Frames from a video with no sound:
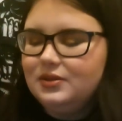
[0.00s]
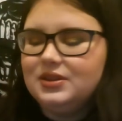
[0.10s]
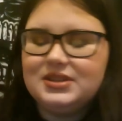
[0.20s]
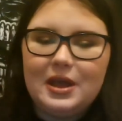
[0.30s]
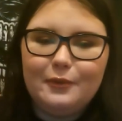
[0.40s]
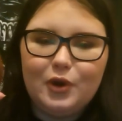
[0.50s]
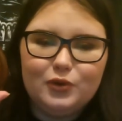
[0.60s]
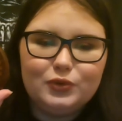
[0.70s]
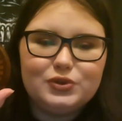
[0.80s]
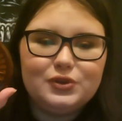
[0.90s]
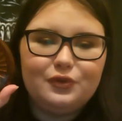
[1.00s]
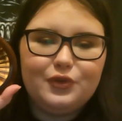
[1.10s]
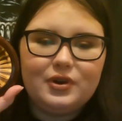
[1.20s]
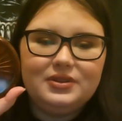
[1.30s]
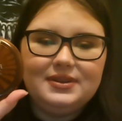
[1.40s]
The same goes
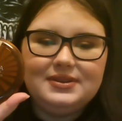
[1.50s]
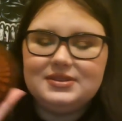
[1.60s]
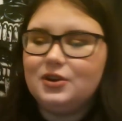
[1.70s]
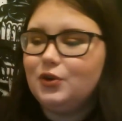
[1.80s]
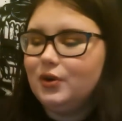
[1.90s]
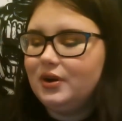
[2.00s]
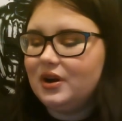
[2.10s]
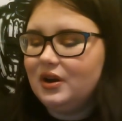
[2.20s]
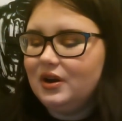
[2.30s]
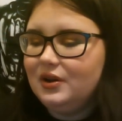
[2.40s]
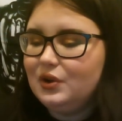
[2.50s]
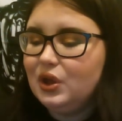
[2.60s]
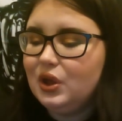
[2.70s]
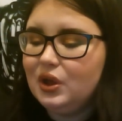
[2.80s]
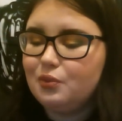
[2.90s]
for the Isadora
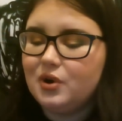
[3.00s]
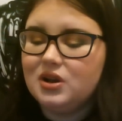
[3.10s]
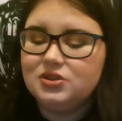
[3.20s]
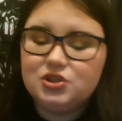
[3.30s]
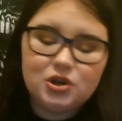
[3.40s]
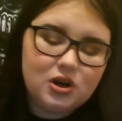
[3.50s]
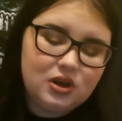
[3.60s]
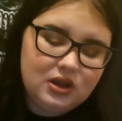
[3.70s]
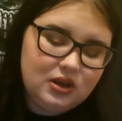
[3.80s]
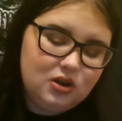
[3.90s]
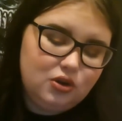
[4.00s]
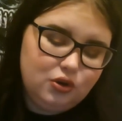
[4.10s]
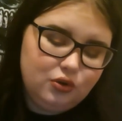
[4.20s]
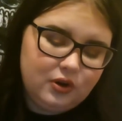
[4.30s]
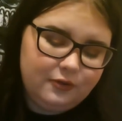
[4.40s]
bronzer in
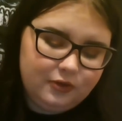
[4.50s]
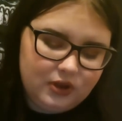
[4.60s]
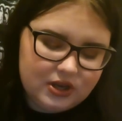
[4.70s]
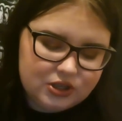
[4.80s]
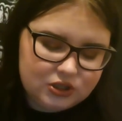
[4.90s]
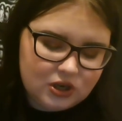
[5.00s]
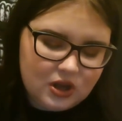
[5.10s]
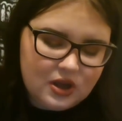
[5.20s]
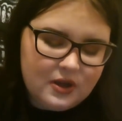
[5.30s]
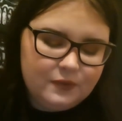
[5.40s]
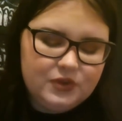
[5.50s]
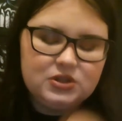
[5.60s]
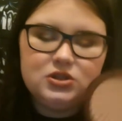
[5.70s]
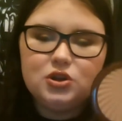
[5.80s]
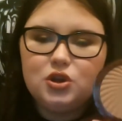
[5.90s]
Nude Flush.
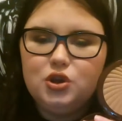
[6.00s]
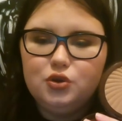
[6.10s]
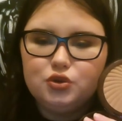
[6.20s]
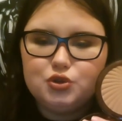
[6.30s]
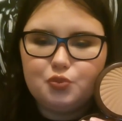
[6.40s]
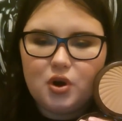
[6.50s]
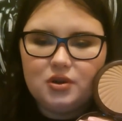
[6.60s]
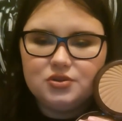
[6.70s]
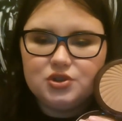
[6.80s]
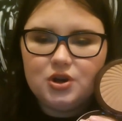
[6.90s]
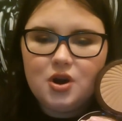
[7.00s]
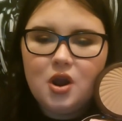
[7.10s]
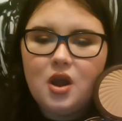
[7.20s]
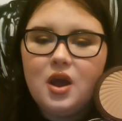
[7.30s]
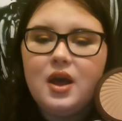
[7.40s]
This is a huge bronzer,
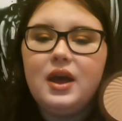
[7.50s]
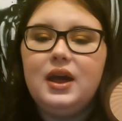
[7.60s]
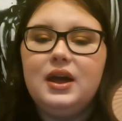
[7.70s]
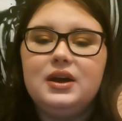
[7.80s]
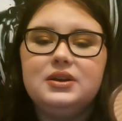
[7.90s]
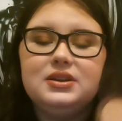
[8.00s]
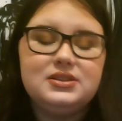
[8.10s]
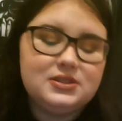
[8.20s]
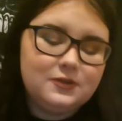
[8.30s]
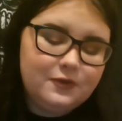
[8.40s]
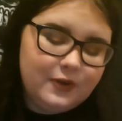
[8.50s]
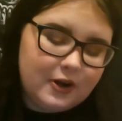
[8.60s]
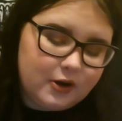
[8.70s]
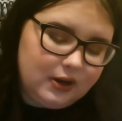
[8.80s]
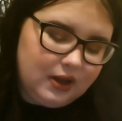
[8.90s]
and it's
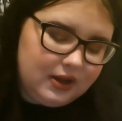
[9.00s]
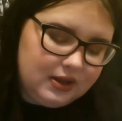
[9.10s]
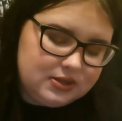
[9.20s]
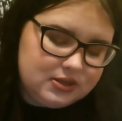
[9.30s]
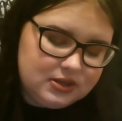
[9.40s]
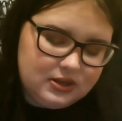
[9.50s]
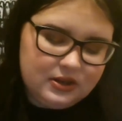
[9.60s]
very light.